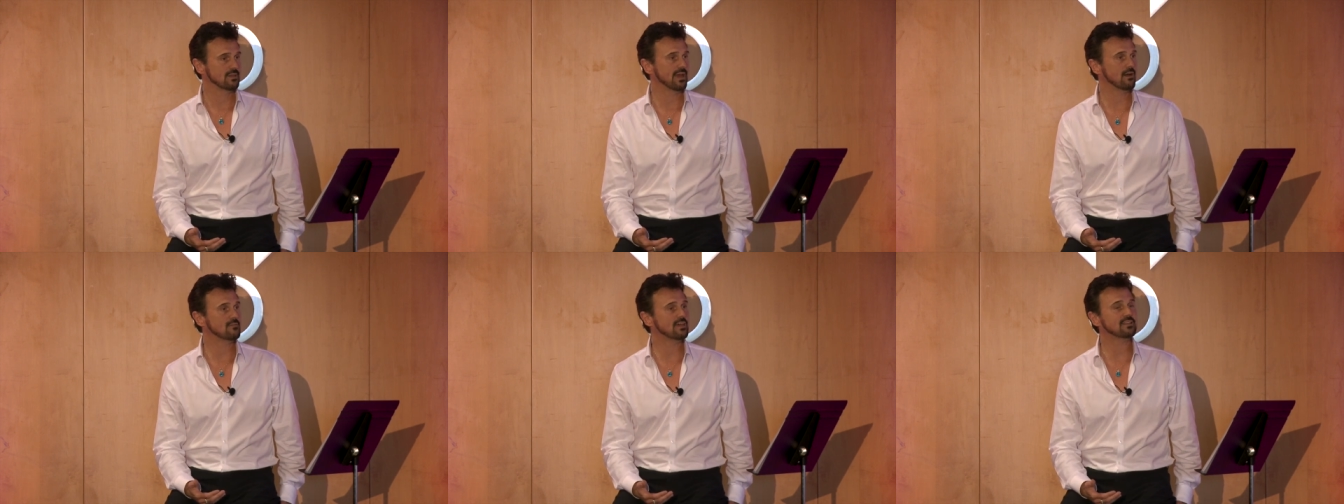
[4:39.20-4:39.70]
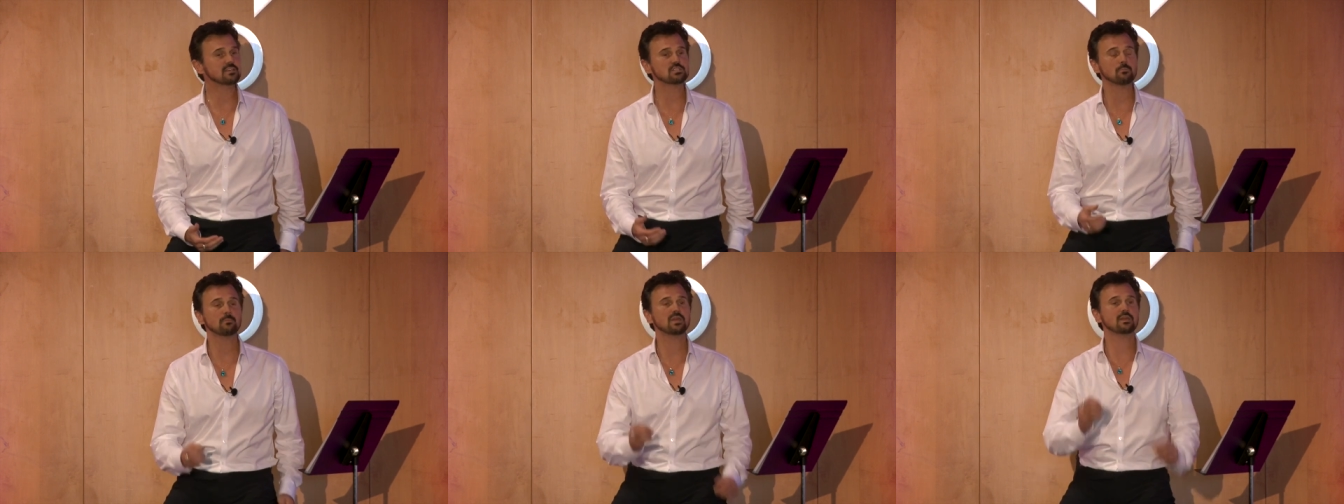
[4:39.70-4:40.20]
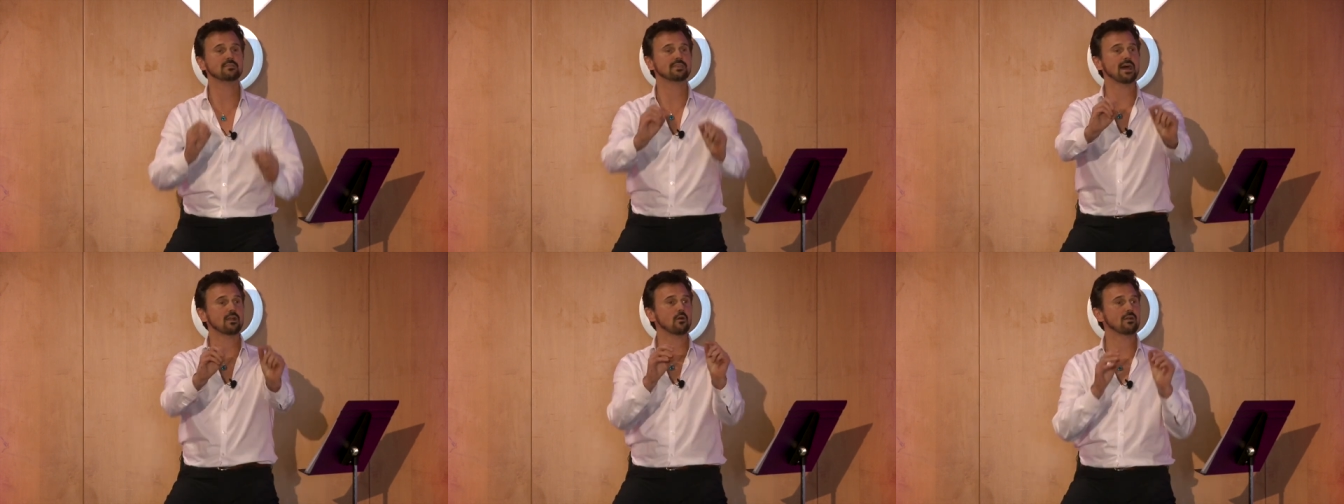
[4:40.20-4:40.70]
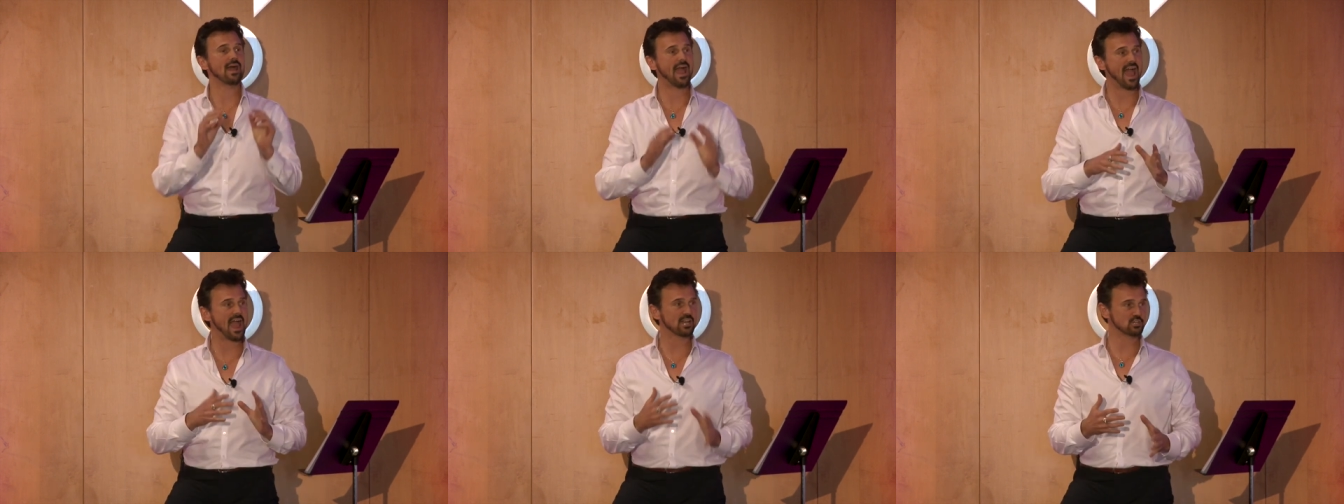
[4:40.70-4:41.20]
Now, that doesn't mean that our
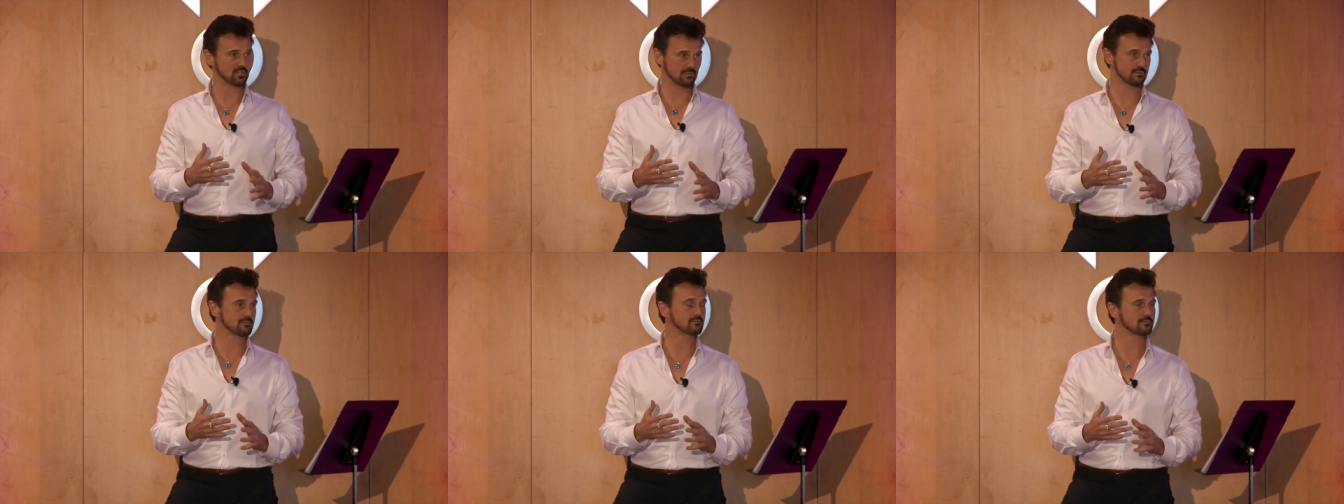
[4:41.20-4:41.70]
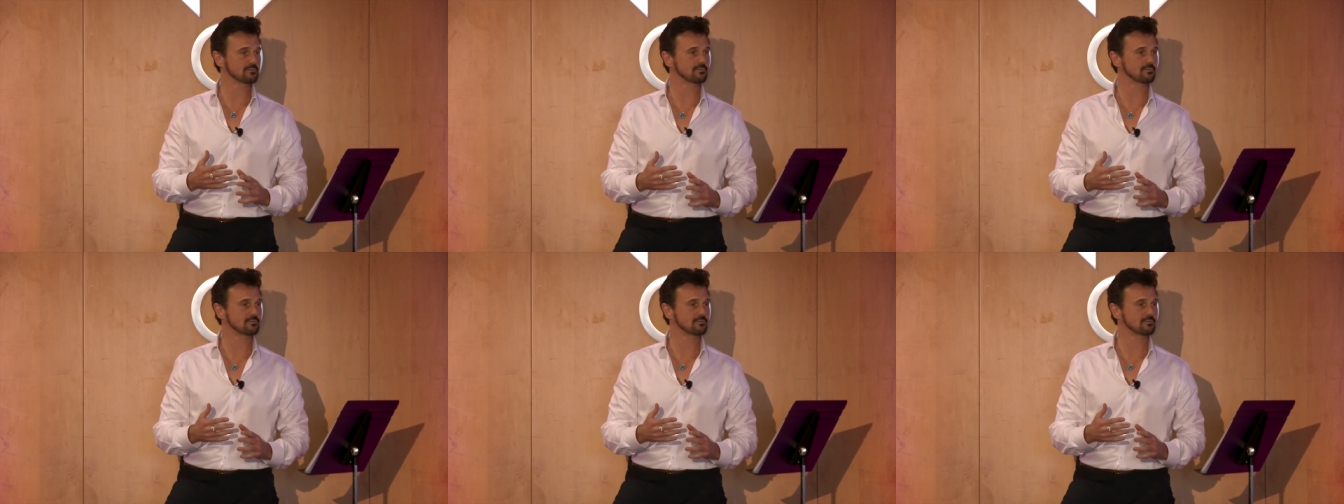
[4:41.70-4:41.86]
action